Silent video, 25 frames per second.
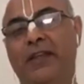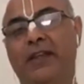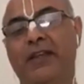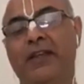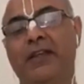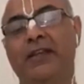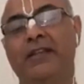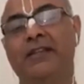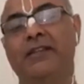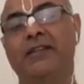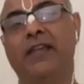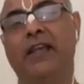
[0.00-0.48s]

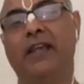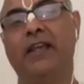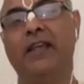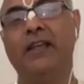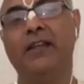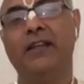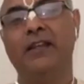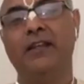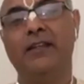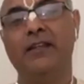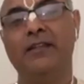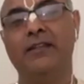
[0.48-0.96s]

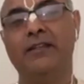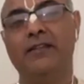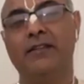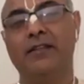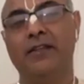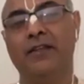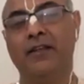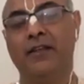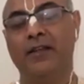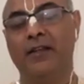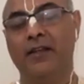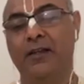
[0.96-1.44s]
Second is
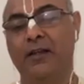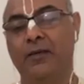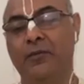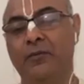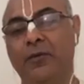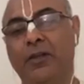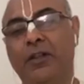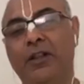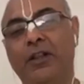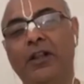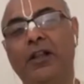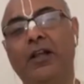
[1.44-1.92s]

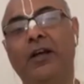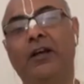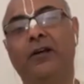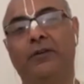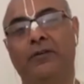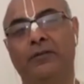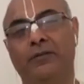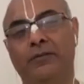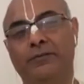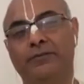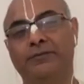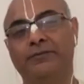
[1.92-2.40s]
with
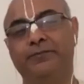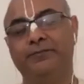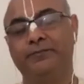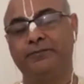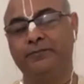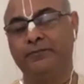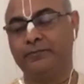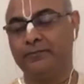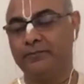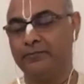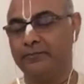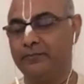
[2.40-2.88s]
love.
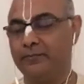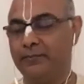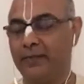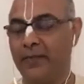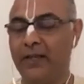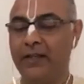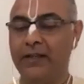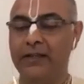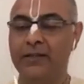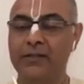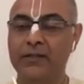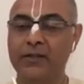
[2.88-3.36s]

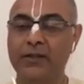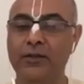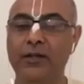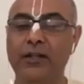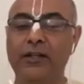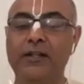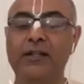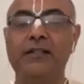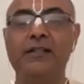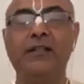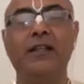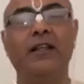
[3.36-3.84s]
So
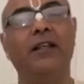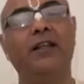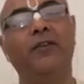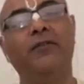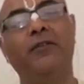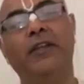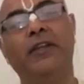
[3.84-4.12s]
it is a loving